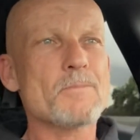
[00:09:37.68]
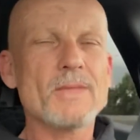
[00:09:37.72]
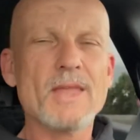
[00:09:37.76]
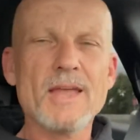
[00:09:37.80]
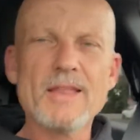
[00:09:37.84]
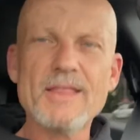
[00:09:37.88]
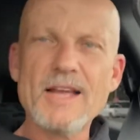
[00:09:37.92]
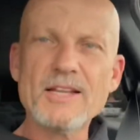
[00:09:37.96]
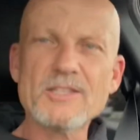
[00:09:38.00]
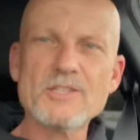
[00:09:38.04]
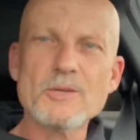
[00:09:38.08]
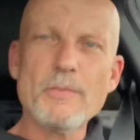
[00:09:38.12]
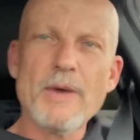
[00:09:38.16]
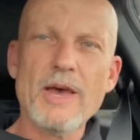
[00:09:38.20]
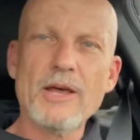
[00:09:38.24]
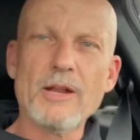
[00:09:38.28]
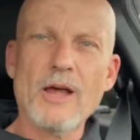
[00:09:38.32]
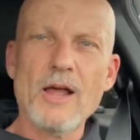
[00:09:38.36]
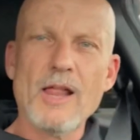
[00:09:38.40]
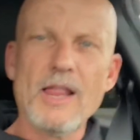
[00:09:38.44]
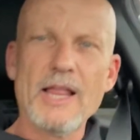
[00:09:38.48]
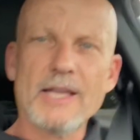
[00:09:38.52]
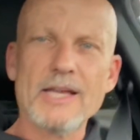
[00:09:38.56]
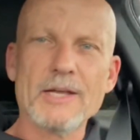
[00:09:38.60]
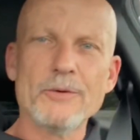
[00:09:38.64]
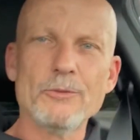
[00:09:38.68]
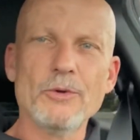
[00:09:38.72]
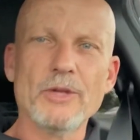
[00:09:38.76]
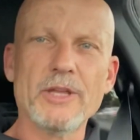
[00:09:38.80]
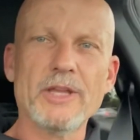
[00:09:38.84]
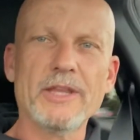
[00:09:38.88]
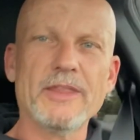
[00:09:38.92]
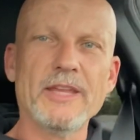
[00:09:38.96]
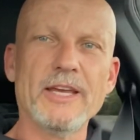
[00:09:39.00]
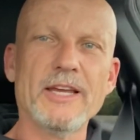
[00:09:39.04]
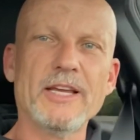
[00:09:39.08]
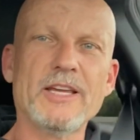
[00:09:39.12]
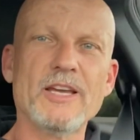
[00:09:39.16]
That's about all I can really
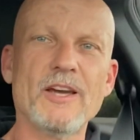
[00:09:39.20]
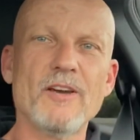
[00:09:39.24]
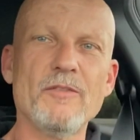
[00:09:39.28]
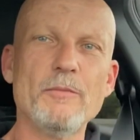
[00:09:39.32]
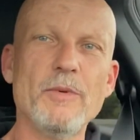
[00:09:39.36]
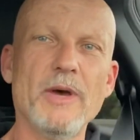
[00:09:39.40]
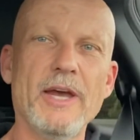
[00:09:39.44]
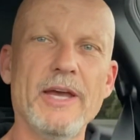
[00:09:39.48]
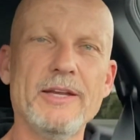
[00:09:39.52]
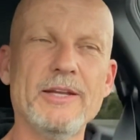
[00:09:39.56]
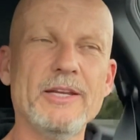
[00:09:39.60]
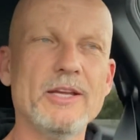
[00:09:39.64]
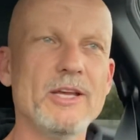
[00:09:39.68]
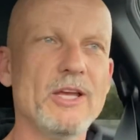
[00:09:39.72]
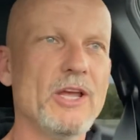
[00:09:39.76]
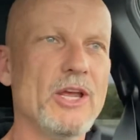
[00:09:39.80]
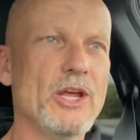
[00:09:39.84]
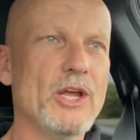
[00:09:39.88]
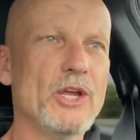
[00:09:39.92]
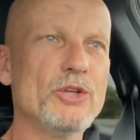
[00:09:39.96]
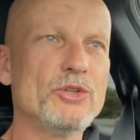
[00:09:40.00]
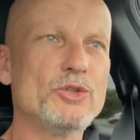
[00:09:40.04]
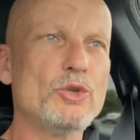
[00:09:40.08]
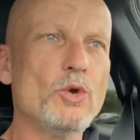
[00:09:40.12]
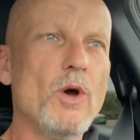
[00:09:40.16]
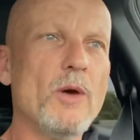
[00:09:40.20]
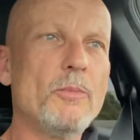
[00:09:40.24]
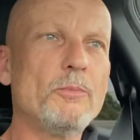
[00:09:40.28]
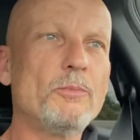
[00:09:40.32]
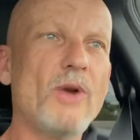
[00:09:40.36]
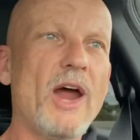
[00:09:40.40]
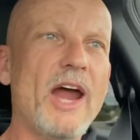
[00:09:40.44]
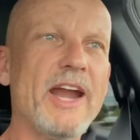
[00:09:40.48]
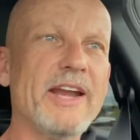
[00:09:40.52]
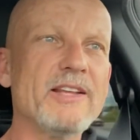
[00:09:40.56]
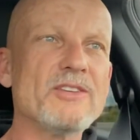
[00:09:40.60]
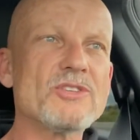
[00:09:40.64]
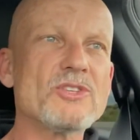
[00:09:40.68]
think of. But two-up
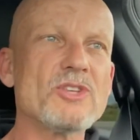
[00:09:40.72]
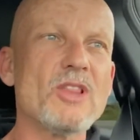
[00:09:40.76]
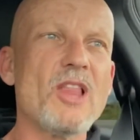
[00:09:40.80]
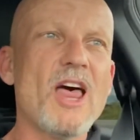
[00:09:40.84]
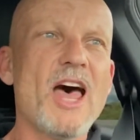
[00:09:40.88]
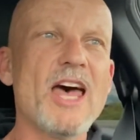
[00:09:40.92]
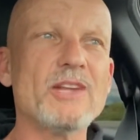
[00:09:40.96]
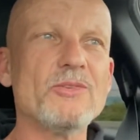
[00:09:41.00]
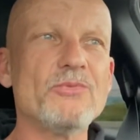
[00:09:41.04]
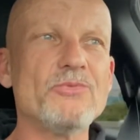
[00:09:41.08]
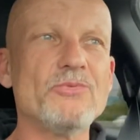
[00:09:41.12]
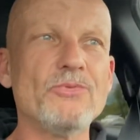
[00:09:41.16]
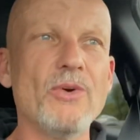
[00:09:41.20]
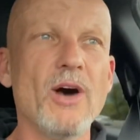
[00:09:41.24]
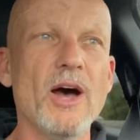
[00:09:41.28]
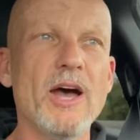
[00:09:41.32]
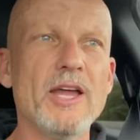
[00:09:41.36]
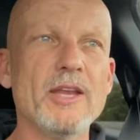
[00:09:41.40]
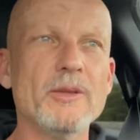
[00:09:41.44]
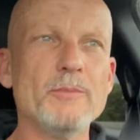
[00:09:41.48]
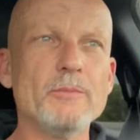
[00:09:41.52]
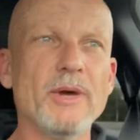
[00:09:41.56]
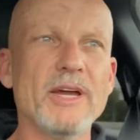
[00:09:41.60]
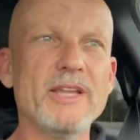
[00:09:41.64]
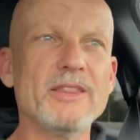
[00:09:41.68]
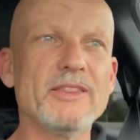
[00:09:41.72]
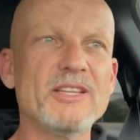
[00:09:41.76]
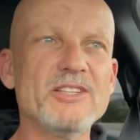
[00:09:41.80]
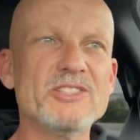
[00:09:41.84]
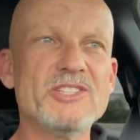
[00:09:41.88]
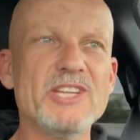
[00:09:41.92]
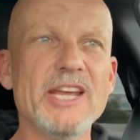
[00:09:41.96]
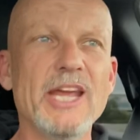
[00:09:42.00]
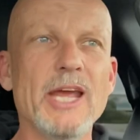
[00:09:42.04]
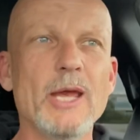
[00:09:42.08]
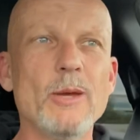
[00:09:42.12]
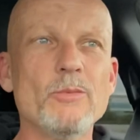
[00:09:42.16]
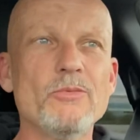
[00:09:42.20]
riding's a lot of fun, but the
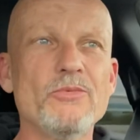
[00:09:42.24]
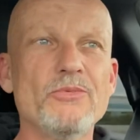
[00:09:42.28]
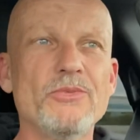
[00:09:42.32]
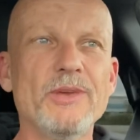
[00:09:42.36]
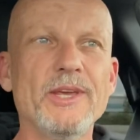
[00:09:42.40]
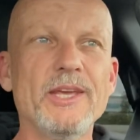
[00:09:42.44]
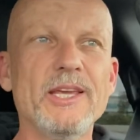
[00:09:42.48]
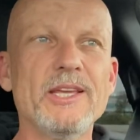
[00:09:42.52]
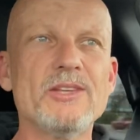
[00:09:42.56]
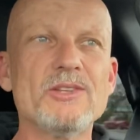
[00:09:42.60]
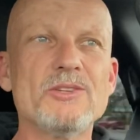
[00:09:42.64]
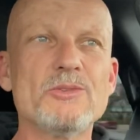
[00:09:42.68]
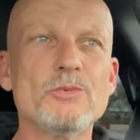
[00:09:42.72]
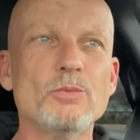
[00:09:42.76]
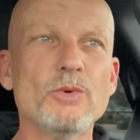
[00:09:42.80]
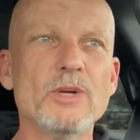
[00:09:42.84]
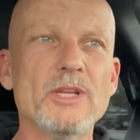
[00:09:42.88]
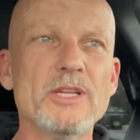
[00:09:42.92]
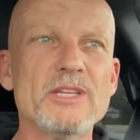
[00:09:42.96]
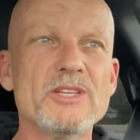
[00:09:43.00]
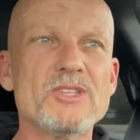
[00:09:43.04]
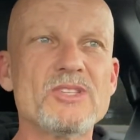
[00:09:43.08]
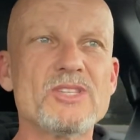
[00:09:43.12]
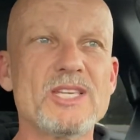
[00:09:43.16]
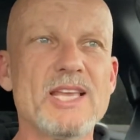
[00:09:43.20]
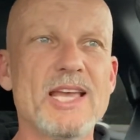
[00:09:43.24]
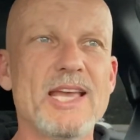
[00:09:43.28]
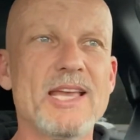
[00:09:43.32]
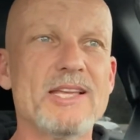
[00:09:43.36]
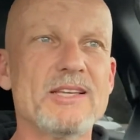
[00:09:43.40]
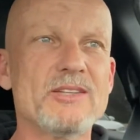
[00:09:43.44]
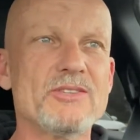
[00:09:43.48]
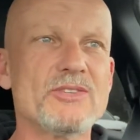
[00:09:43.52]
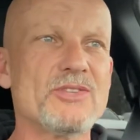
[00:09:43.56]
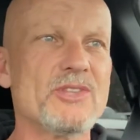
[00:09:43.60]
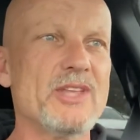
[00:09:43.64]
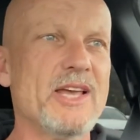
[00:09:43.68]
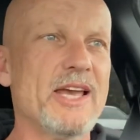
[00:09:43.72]
DMV really
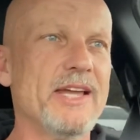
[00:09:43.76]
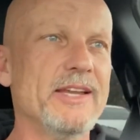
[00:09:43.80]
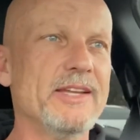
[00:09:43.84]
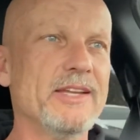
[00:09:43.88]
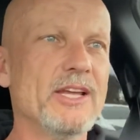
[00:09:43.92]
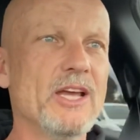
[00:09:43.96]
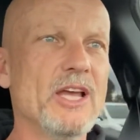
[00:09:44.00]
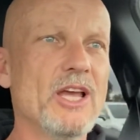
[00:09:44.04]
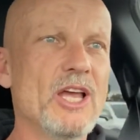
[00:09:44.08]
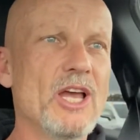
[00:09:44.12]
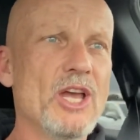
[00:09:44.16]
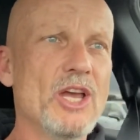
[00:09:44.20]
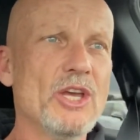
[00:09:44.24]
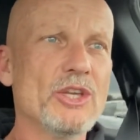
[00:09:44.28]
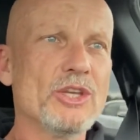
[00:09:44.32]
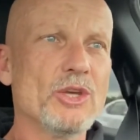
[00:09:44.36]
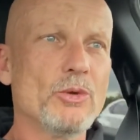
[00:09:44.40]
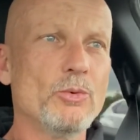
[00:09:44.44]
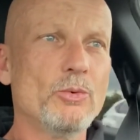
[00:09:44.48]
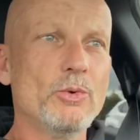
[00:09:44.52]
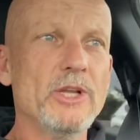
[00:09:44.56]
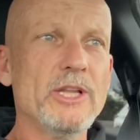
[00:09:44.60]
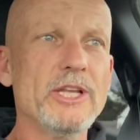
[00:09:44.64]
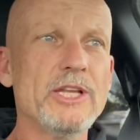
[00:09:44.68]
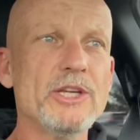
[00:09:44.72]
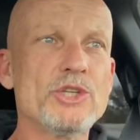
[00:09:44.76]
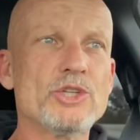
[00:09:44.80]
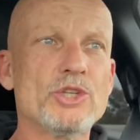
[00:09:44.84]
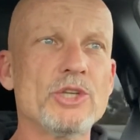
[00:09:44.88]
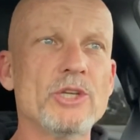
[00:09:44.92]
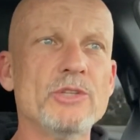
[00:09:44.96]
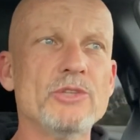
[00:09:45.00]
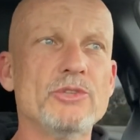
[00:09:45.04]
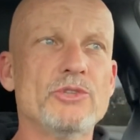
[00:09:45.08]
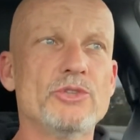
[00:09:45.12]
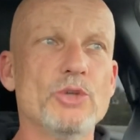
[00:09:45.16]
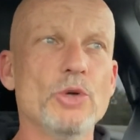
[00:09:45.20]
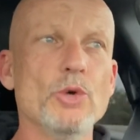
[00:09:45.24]
says that you really
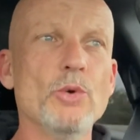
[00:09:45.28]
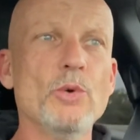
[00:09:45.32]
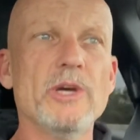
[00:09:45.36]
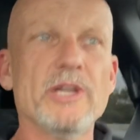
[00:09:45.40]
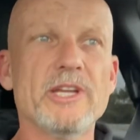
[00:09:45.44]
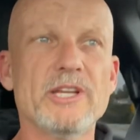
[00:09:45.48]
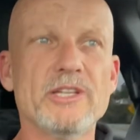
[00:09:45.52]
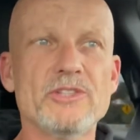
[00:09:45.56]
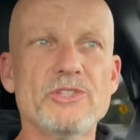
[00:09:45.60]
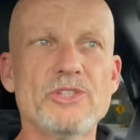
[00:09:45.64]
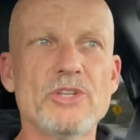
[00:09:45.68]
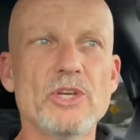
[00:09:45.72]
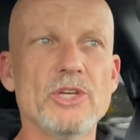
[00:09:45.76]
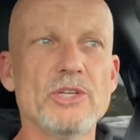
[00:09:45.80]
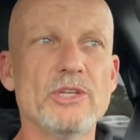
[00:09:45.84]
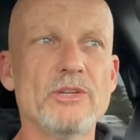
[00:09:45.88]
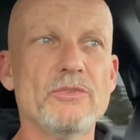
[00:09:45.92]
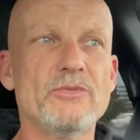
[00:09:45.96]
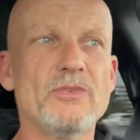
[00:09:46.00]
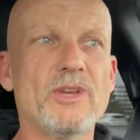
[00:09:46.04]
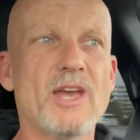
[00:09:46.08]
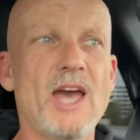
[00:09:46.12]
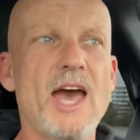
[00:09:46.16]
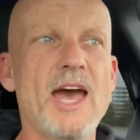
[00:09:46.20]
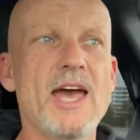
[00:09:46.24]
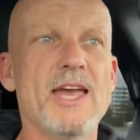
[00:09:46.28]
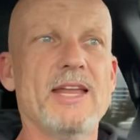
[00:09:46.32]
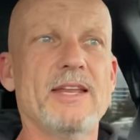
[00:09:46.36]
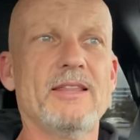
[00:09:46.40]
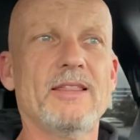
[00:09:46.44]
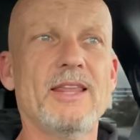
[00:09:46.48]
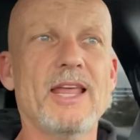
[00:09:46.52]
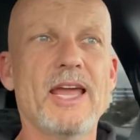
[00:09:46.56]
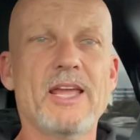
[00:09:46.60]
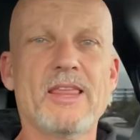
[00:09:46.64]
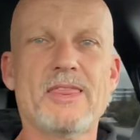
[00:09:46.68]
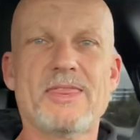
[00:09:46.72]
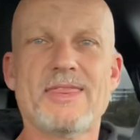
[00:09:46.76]
shouldn't do it until you've got
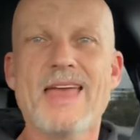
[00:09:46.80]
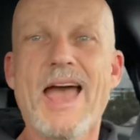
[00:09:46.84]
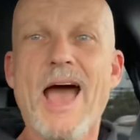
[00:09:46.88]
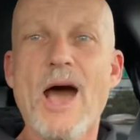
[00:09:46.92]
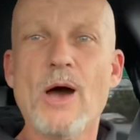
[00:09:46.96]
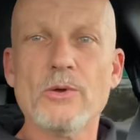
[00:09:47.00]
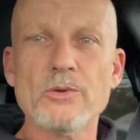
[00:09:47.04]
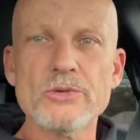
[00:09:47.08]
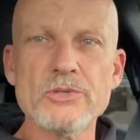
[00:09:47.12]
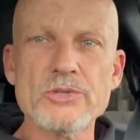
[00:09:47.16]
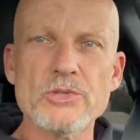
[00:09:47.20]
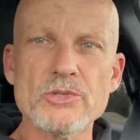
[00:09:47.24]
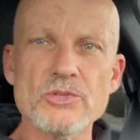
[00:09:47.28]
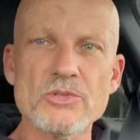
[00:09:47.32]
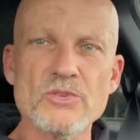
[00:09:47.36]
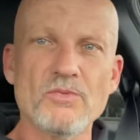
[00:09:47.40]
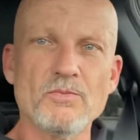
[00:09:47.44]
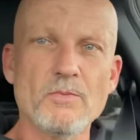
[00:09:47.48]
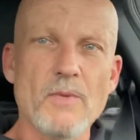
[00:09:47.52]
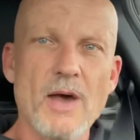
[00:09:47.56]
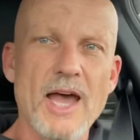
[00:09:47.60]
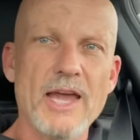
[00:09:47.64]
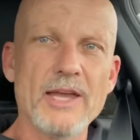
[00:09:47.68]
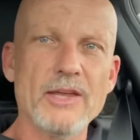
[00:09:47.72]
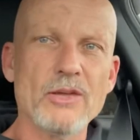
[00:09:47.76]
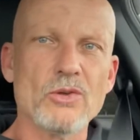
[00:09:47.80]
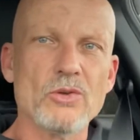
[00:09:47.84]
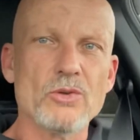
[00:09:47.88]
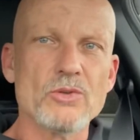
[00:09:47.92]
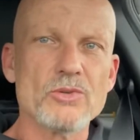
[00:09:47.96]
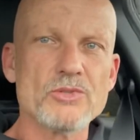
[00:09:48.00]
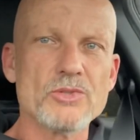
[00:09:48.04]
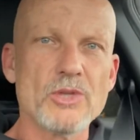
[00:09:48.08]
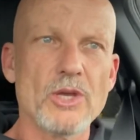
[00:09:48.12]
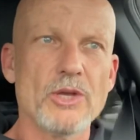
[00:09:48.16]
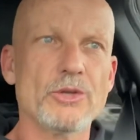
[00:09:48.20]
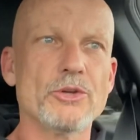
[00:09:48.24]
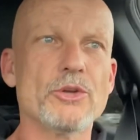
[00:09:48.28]
like thousands of
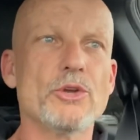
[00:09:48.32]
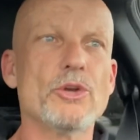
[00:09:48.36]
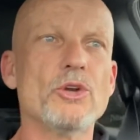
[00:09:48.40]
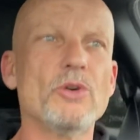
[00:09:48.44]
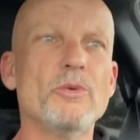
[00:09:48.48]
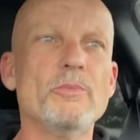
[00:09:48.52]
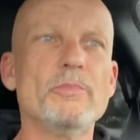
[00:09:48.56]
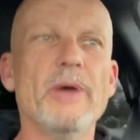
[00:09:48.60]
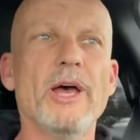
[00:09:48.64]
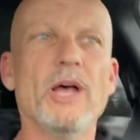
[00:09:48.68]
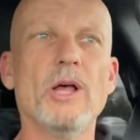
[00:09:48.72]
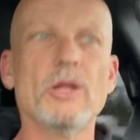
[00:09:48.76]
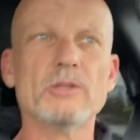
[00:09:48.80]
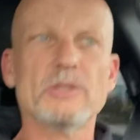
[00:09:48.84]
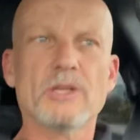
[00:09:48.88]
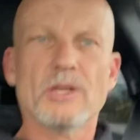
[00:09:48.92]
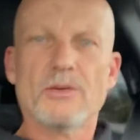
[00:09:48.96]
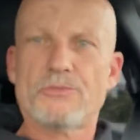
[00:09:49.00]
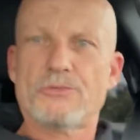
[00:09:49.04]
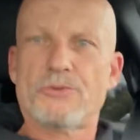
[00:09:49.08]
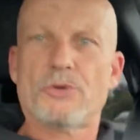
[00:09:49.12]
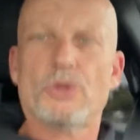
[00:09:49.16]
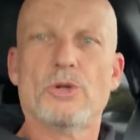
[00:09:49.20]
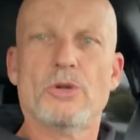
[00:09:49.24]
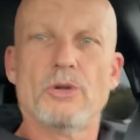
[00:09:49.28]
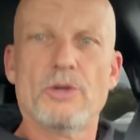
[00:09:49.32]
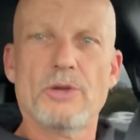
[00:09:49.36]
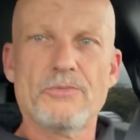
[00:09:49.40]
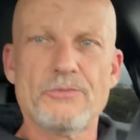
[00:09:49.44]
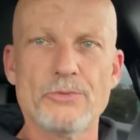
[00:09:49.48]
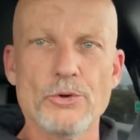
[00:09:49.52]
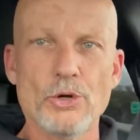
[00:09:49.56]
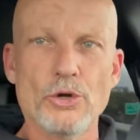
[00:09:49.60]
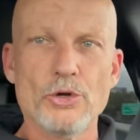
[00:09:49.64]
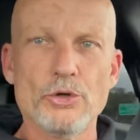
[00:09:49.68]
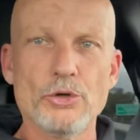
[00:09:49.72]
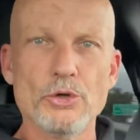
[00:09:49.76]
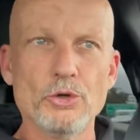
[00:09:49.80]
miles under your belt if
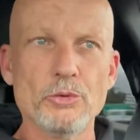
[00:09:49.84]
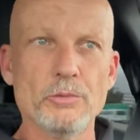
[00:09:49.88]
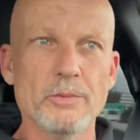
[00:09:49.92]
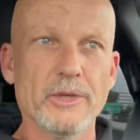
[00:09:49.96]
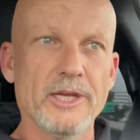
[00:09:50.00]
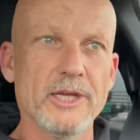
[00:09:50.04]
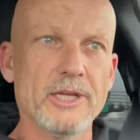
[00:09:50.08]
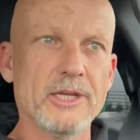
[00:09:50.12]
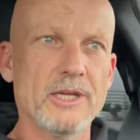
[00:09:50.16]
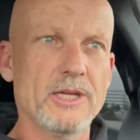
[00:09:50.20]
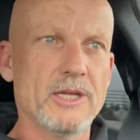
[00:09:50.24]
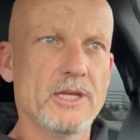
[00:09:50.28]
you're a newbie.